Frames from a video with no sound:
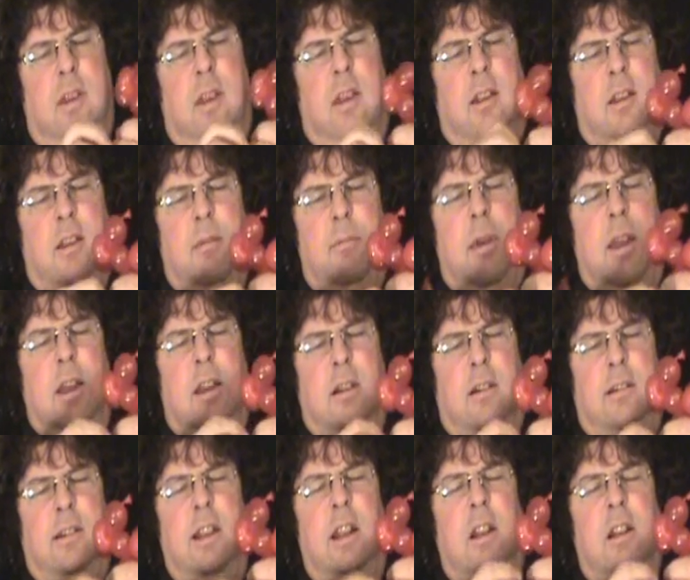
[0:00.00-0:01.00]
To make a
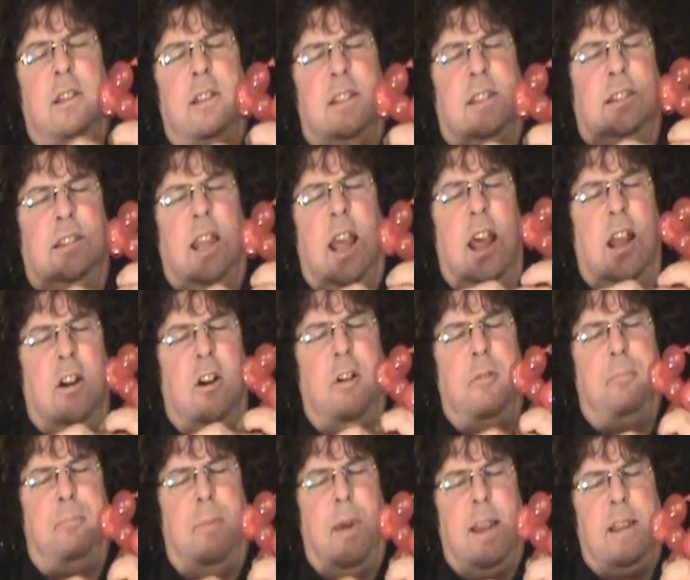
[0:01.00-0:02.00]
little
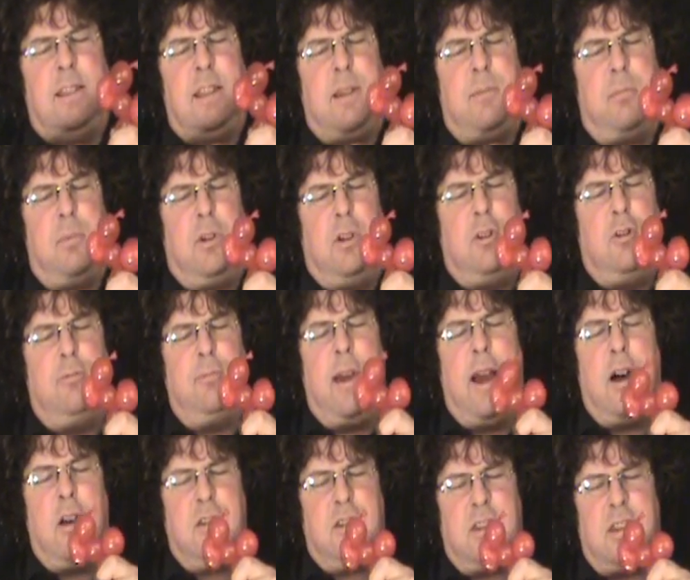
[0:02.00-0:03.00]
standard basic balloon
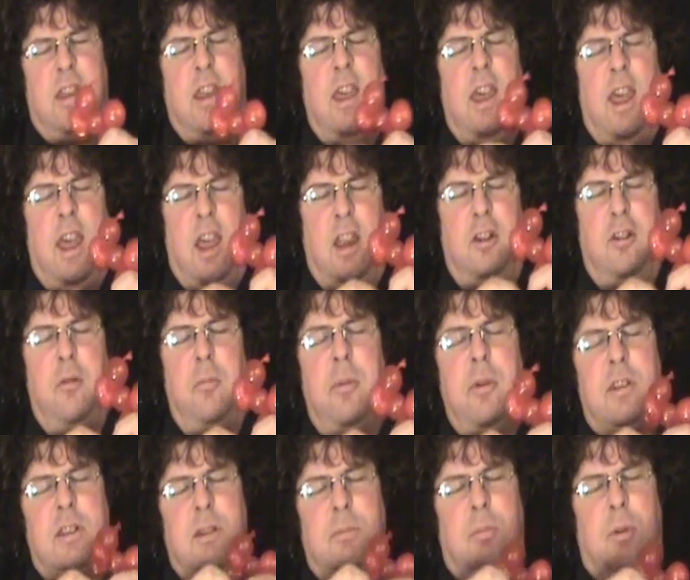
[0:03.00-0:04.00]
mouse. And you'd
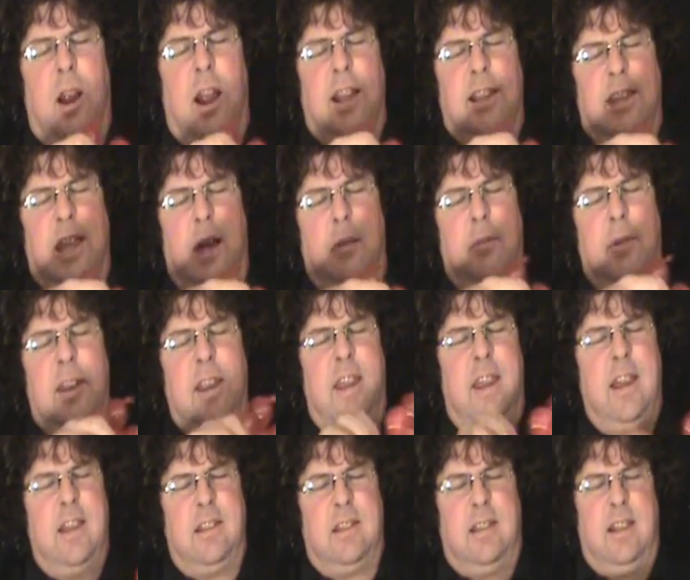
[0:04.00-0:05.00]
be surprised how many
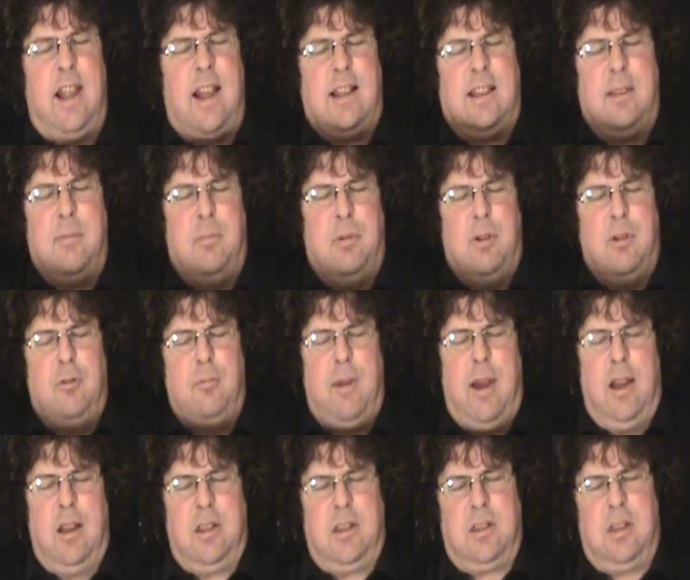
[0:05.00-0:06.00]
kids like the balloon
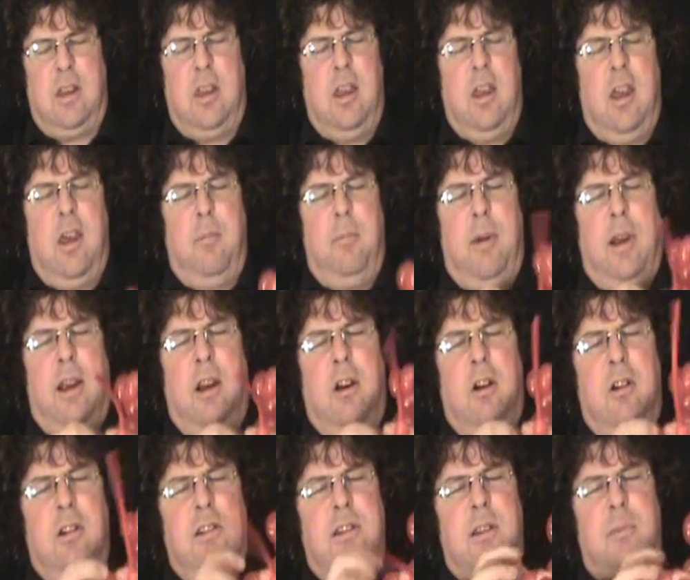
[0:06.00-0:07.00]
mouse. But
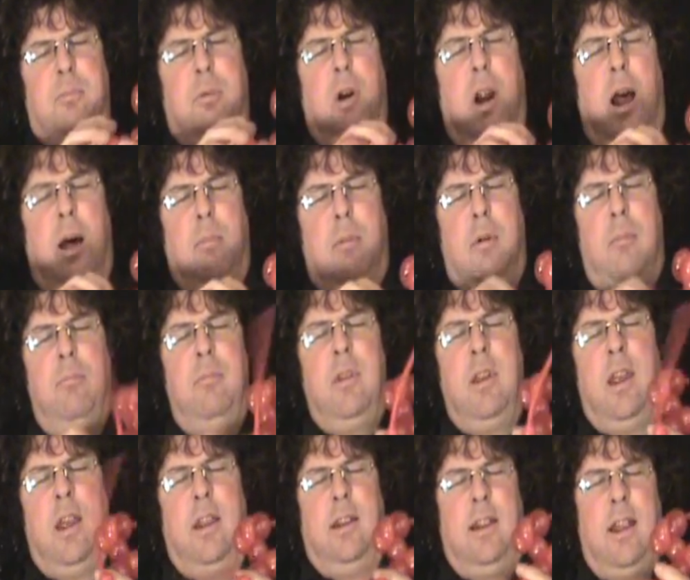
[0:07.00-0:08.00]
here's the problem.
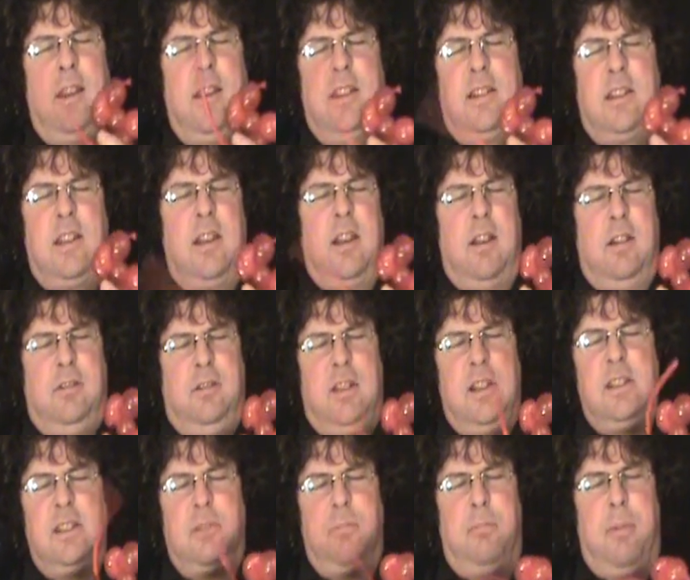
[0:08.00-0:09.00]
Now this
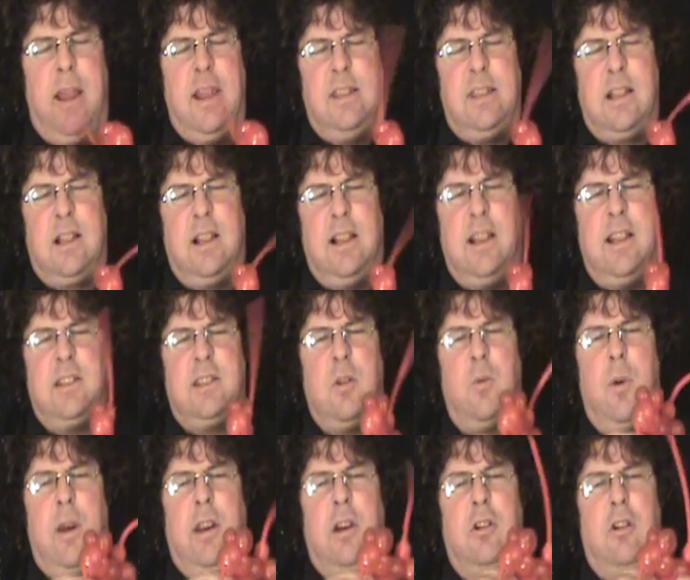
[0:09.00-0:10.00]
is basically it's a
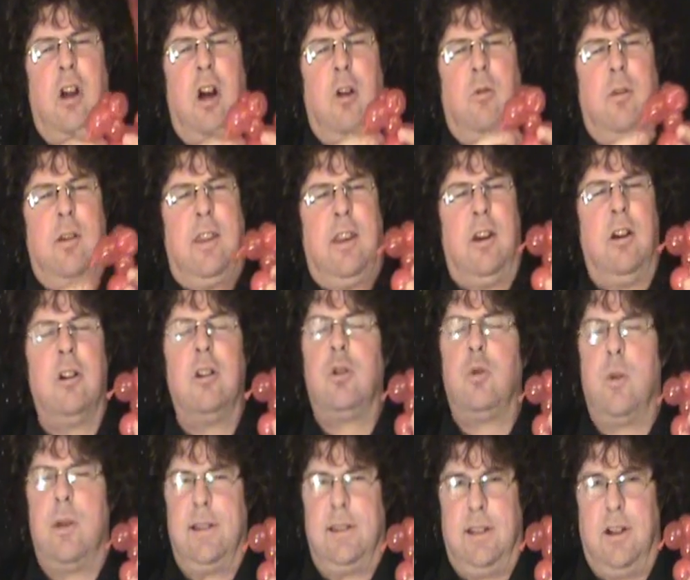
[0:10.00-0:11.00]
wiener dog with ear
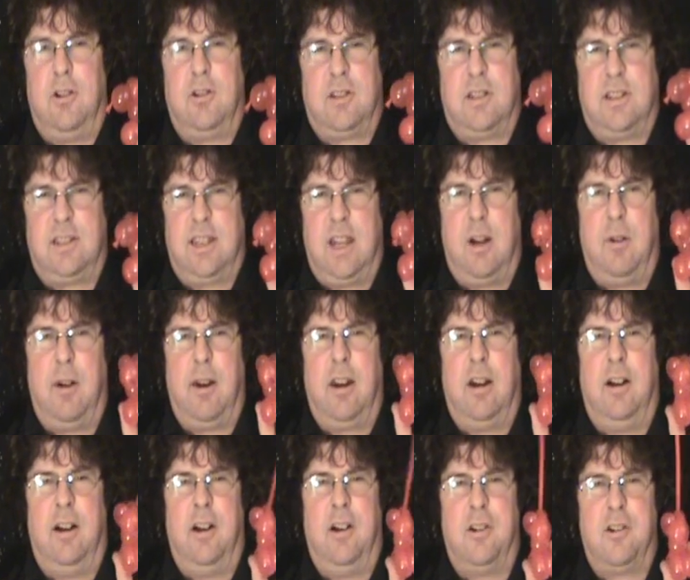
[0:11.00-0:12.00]
twist ears instead of
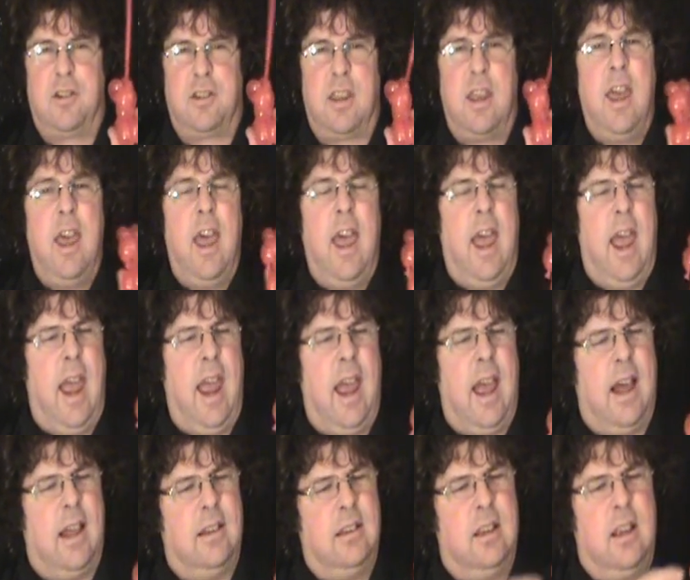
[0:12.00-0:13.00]
regular ears.
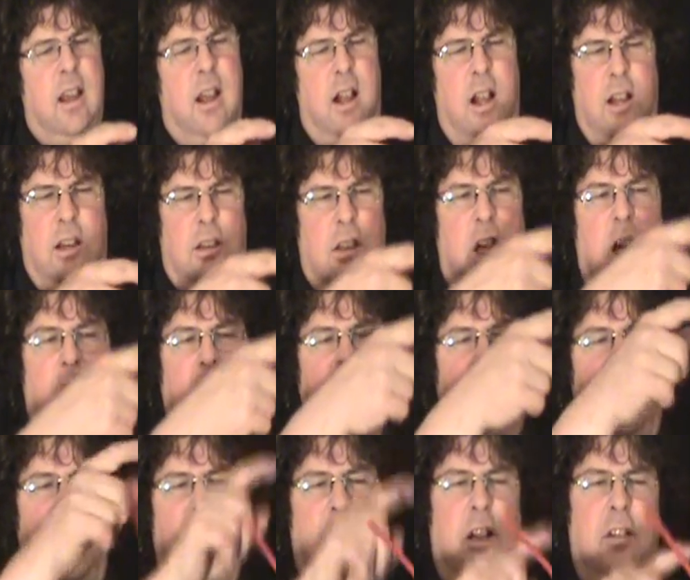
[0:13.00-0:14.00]
And a long
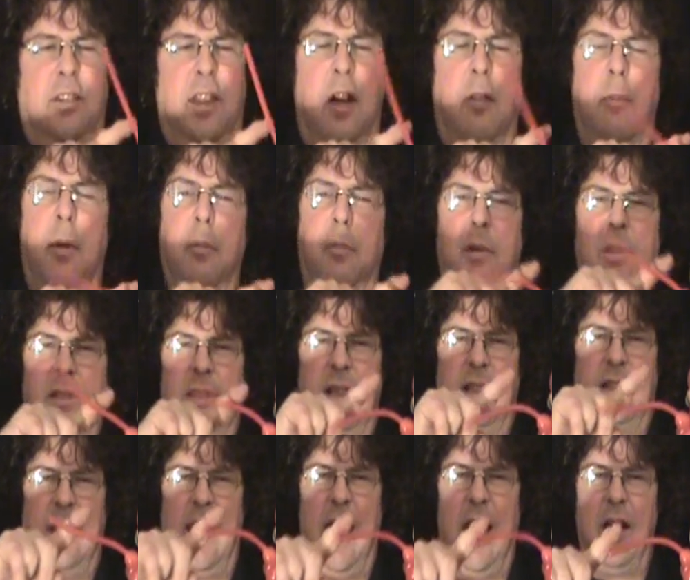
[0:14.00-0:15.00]
tail. Now remember, it's the
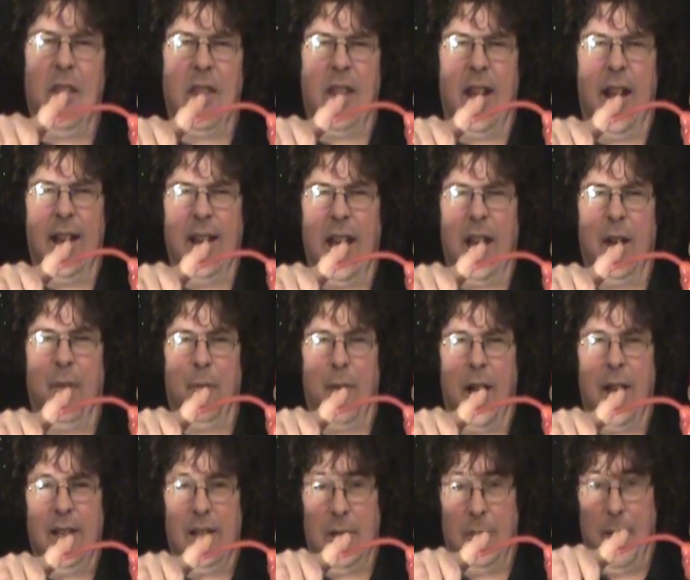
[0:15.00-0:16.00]
tail that
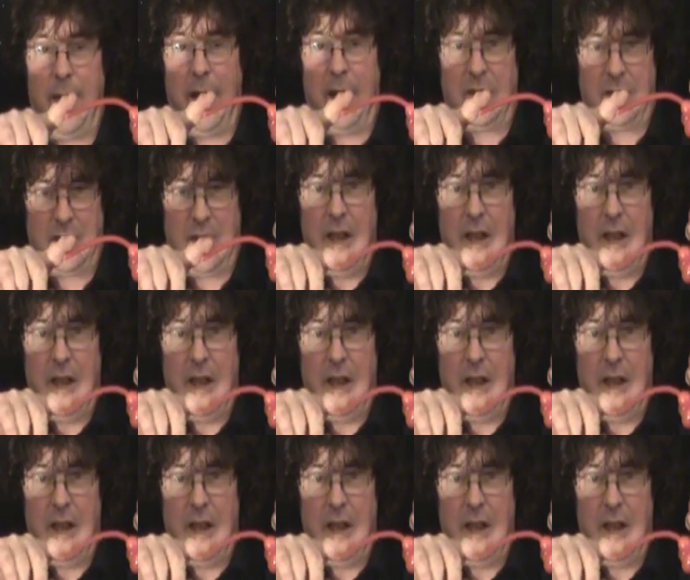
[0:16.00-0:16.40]
identifies the mouse.